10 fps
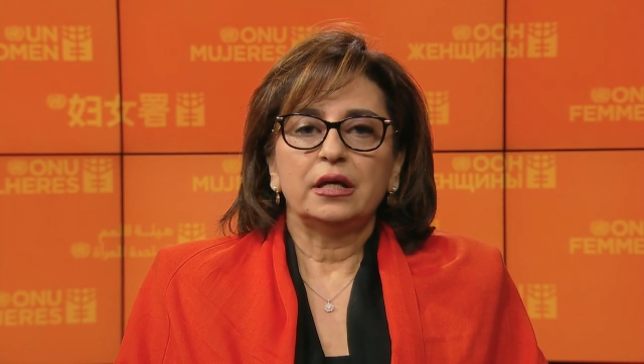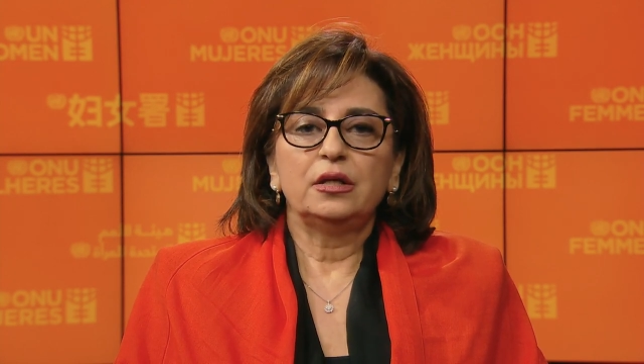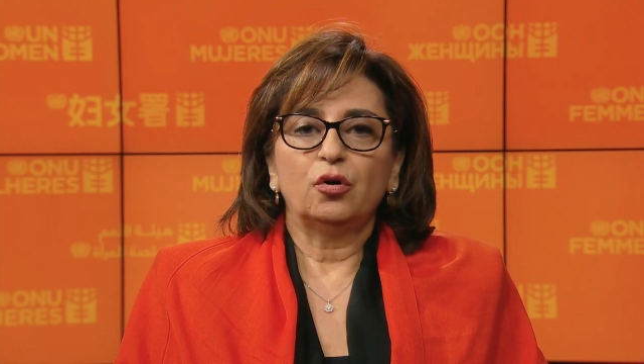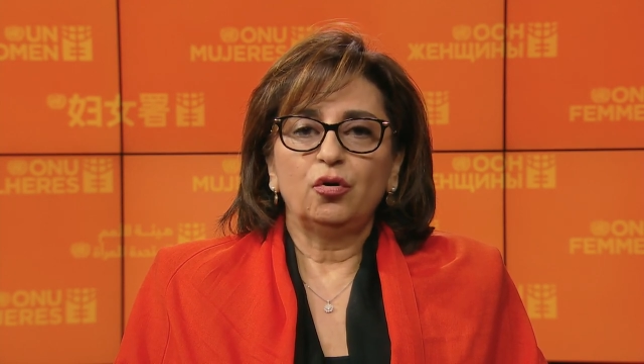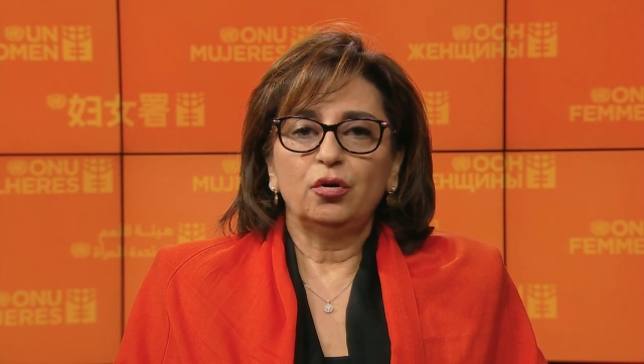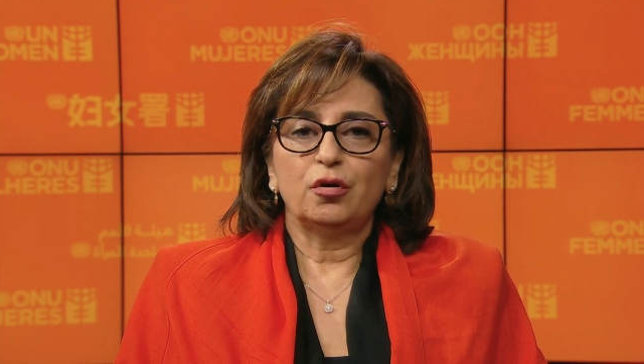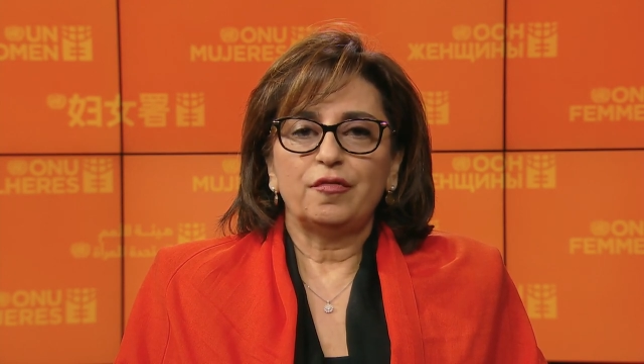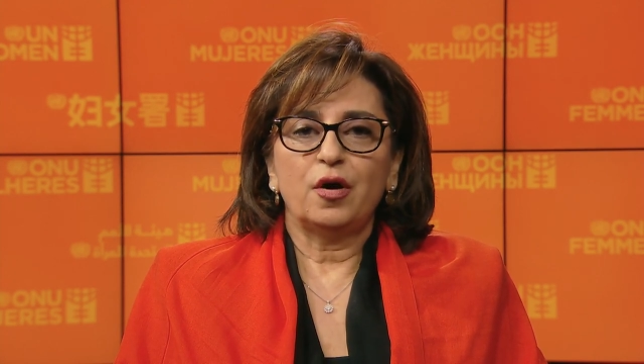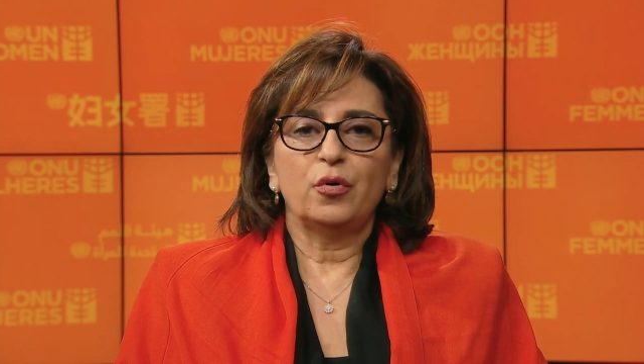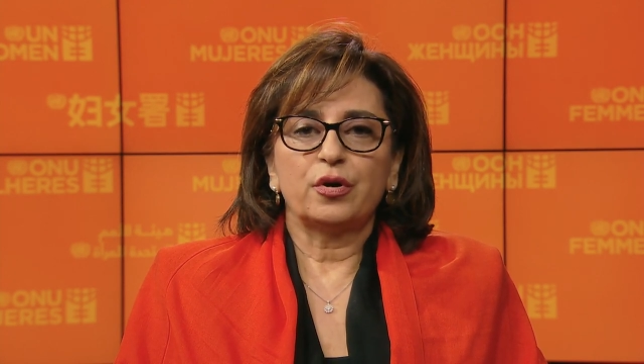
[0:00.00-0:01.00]
In all
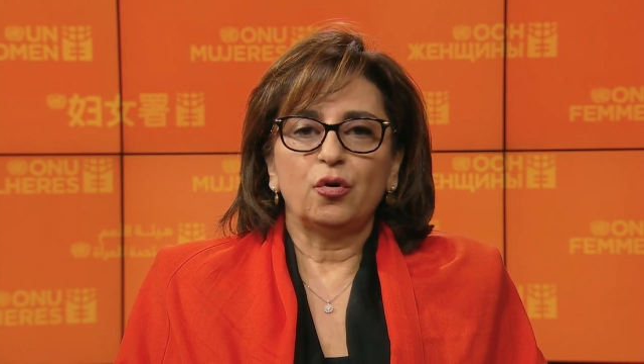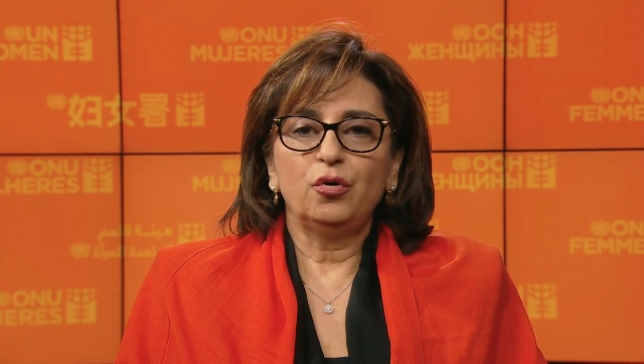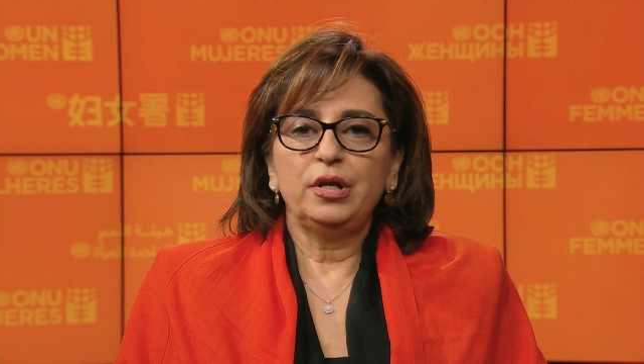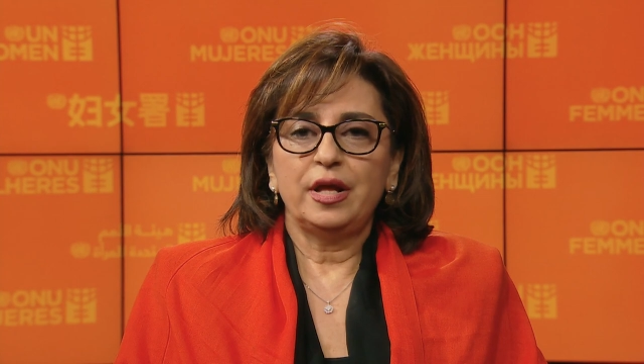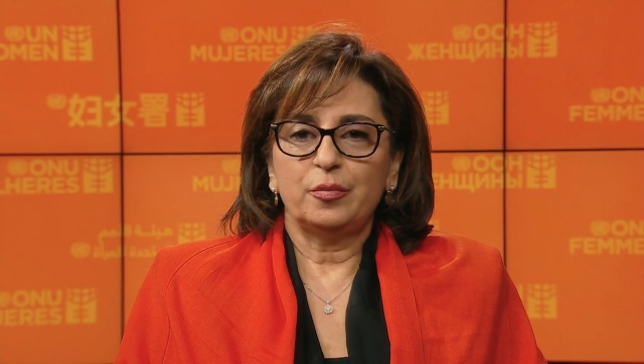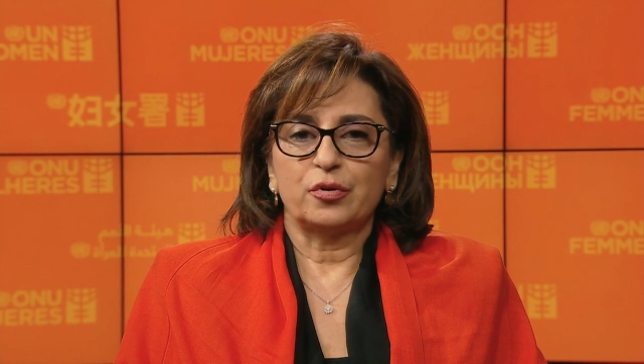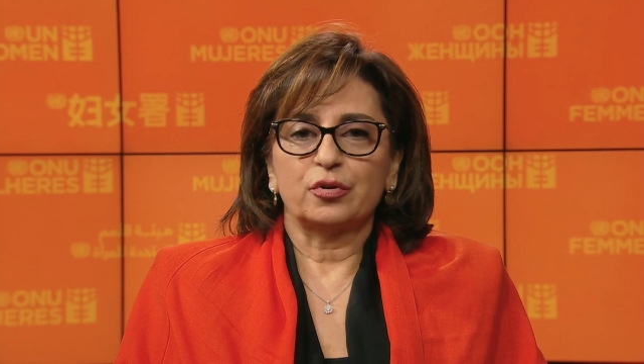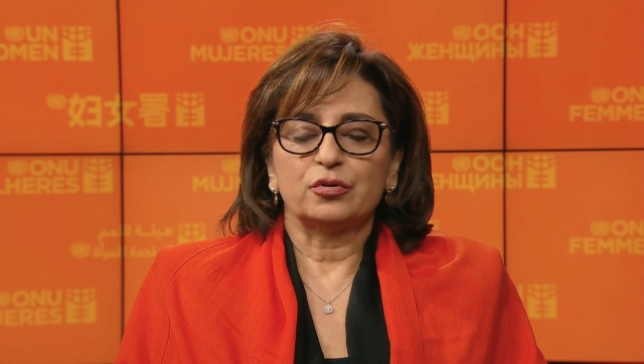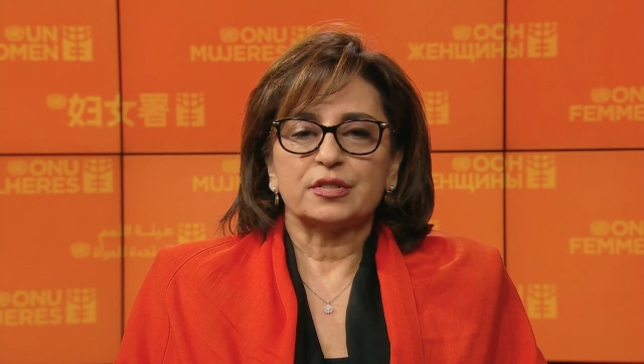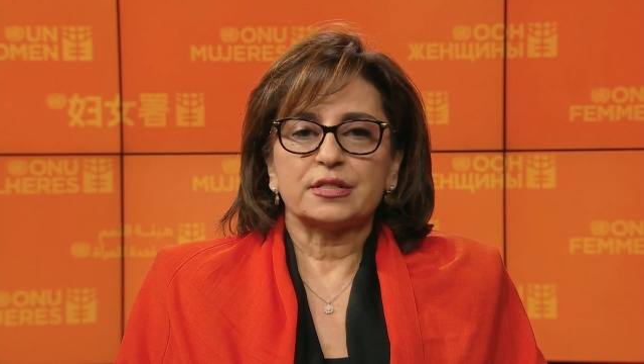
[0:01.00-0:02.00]
of our own
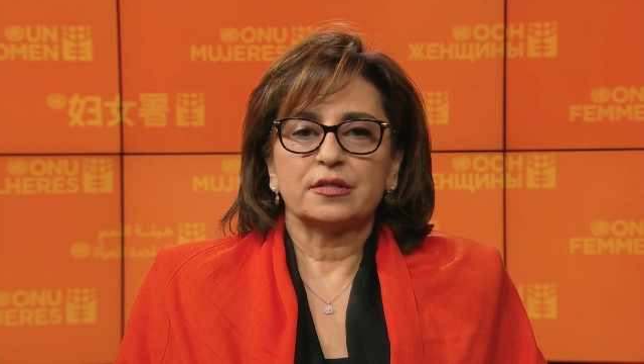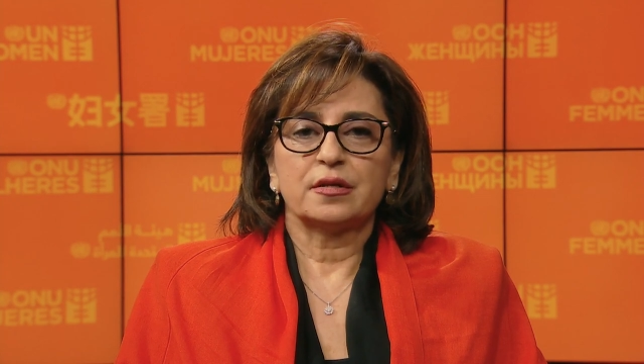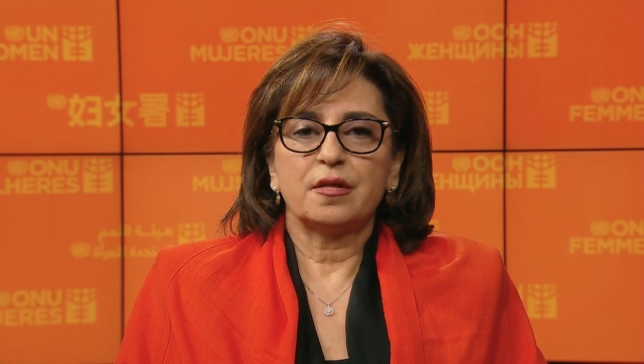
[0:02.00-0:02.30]
neighborhoods,